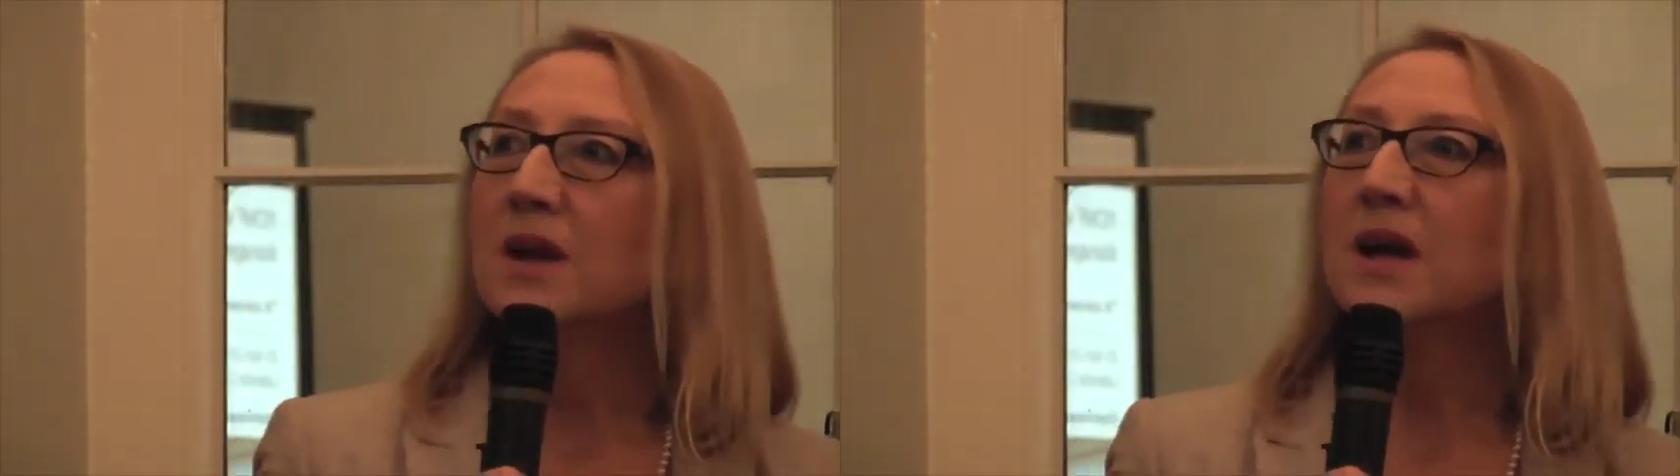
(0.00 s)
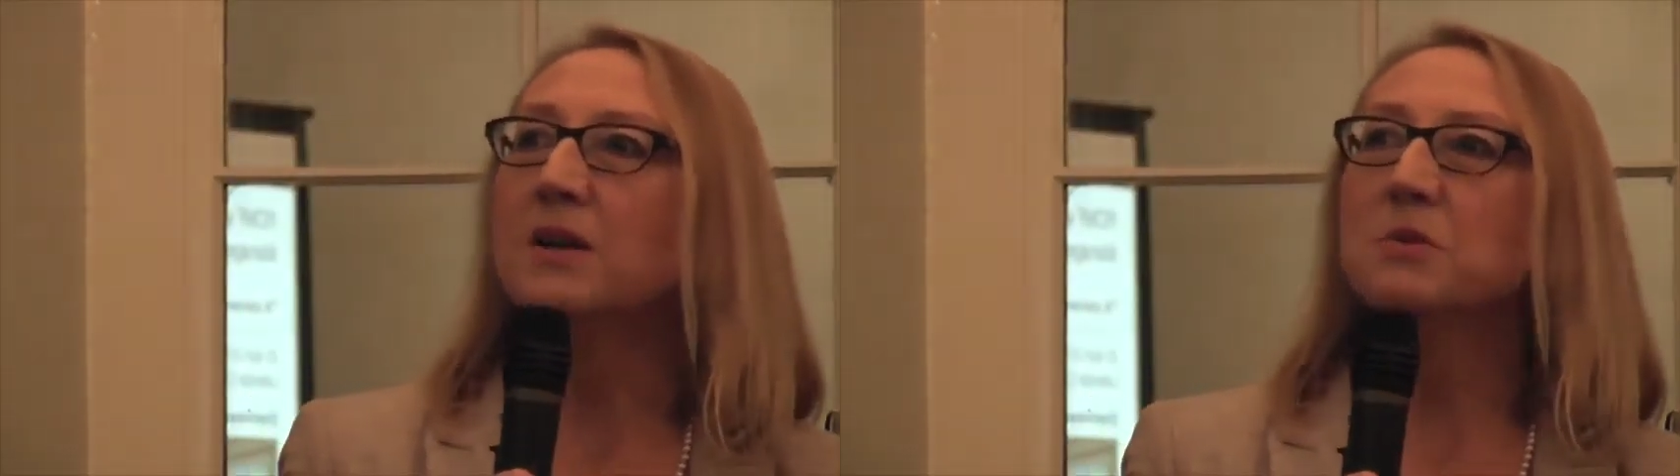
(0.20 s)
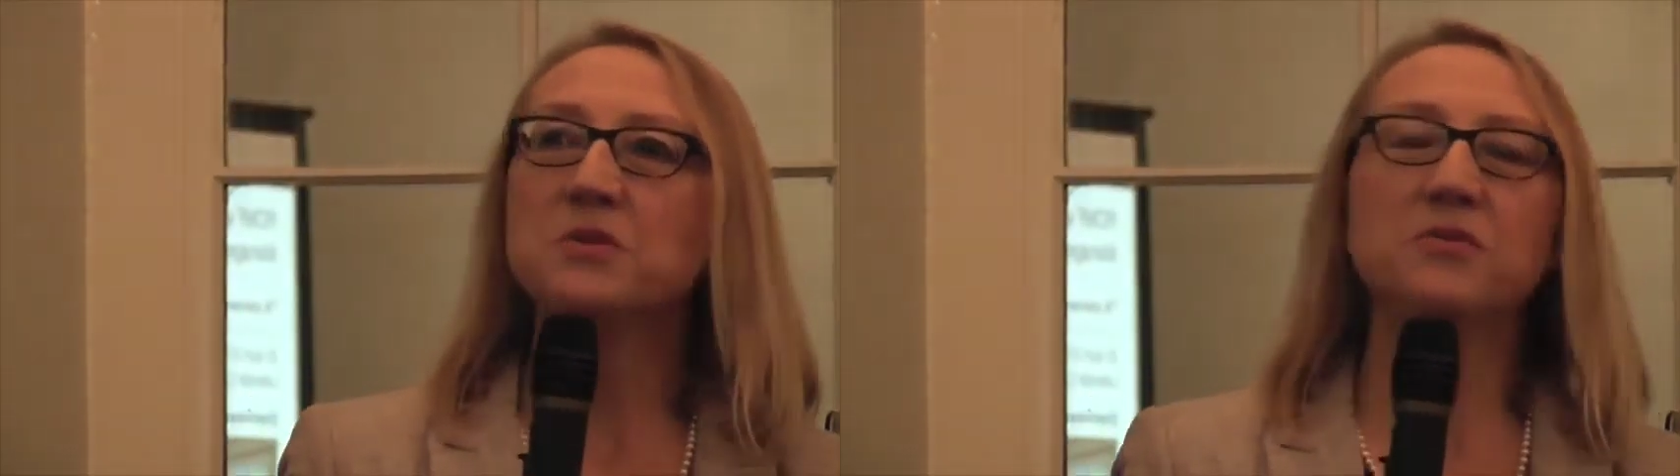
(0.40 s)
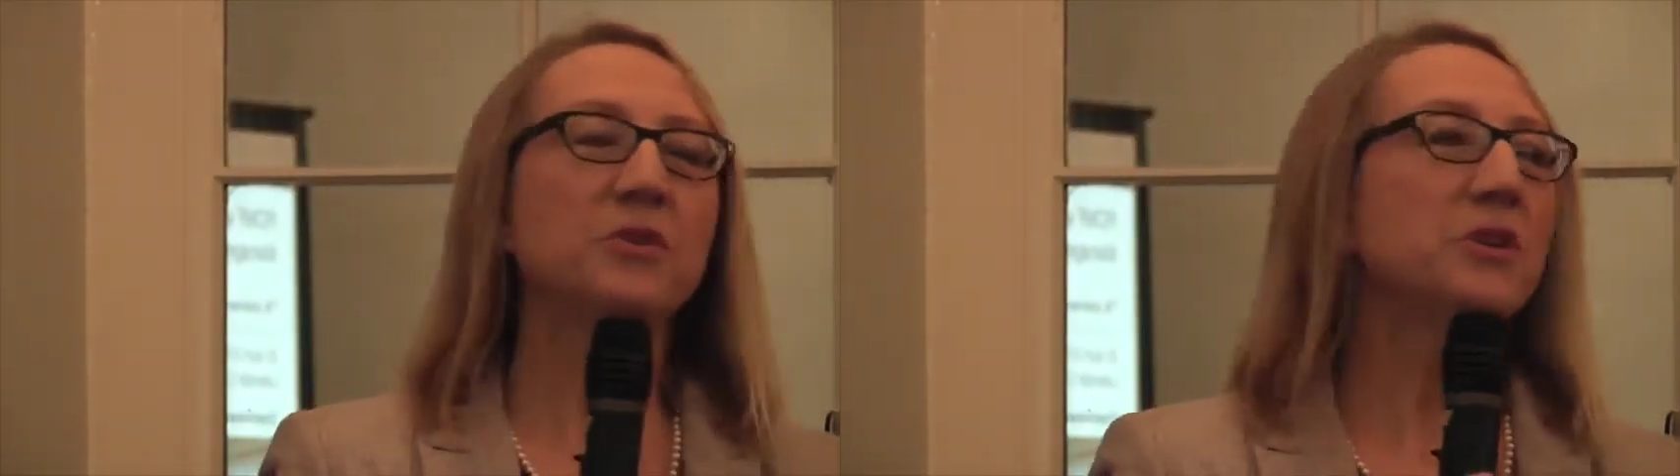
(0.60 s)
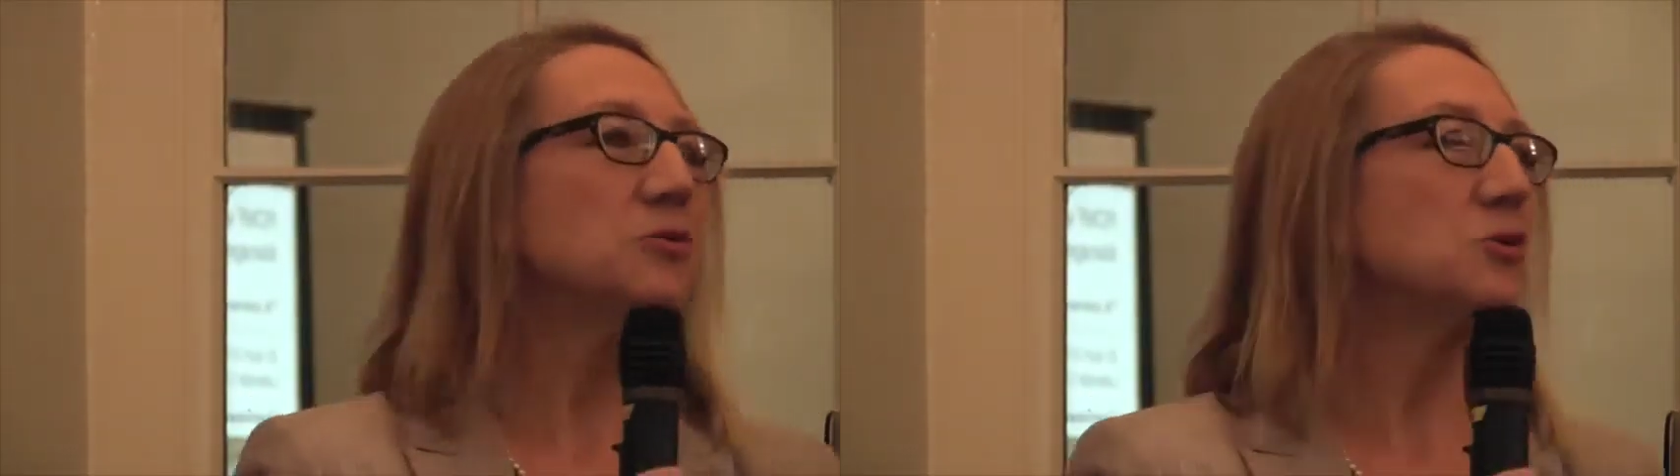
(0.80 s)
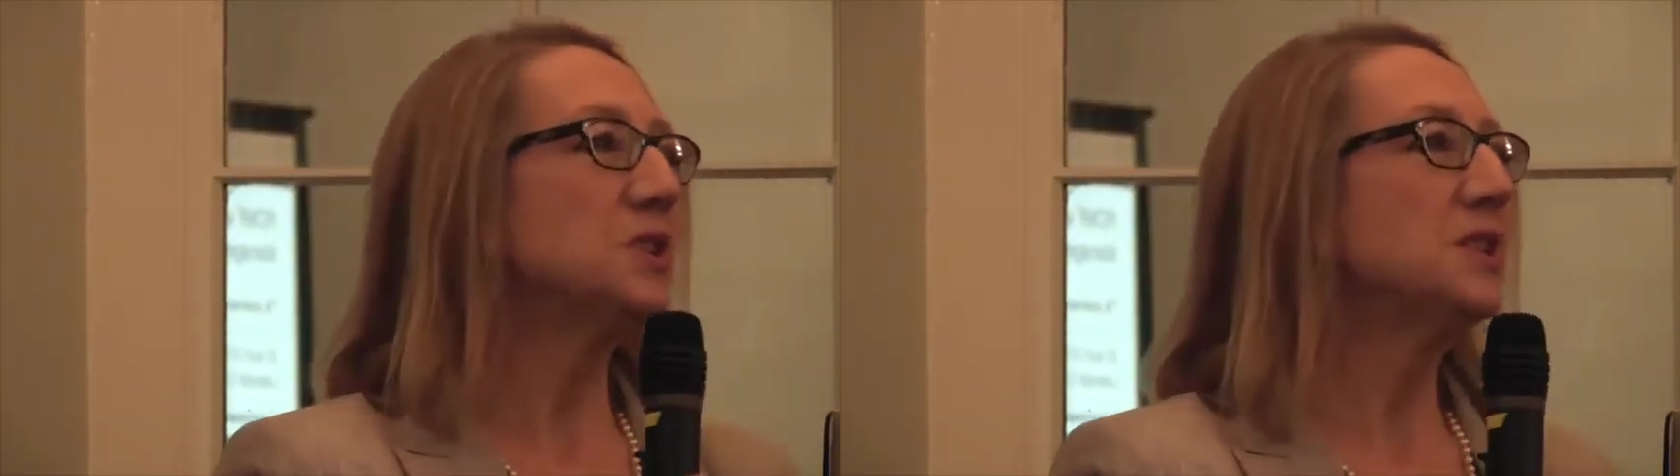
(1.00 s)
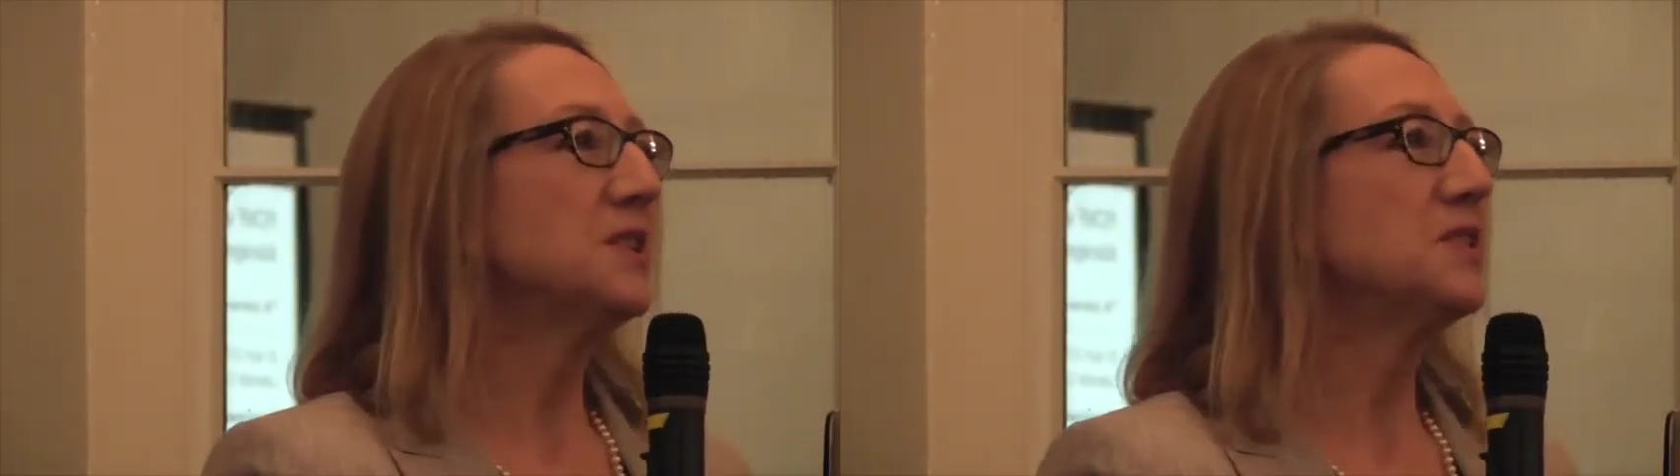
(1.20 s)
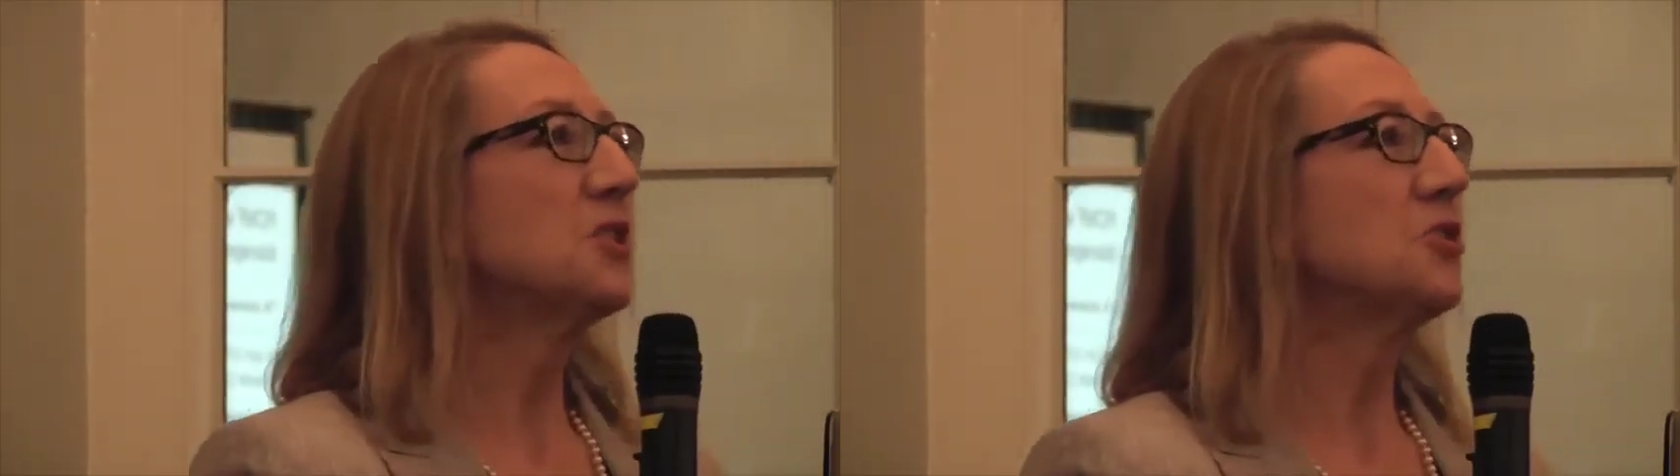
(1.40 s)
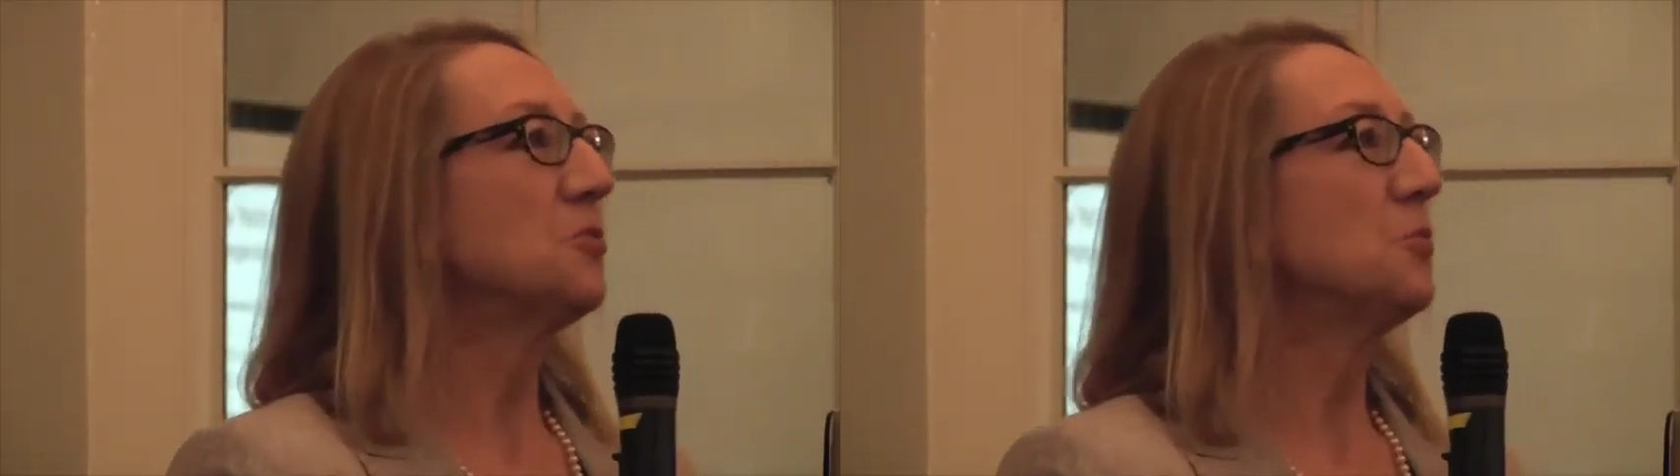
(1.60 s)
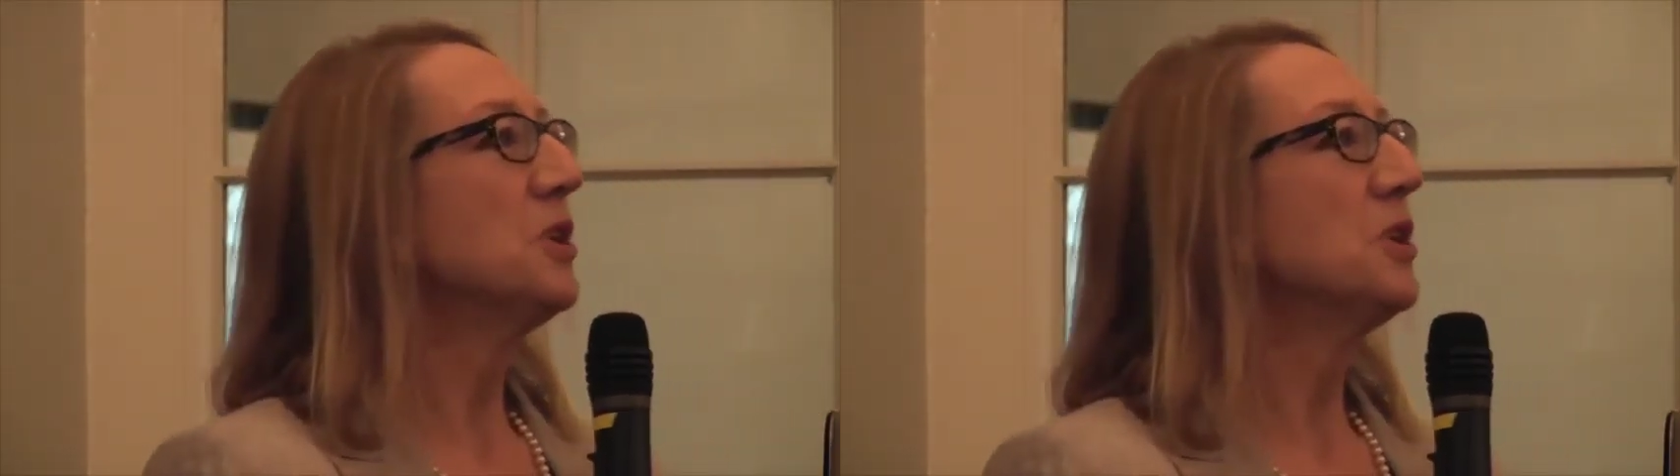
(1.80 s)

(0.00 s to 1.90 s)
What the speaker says: And it was a very interesting discussion.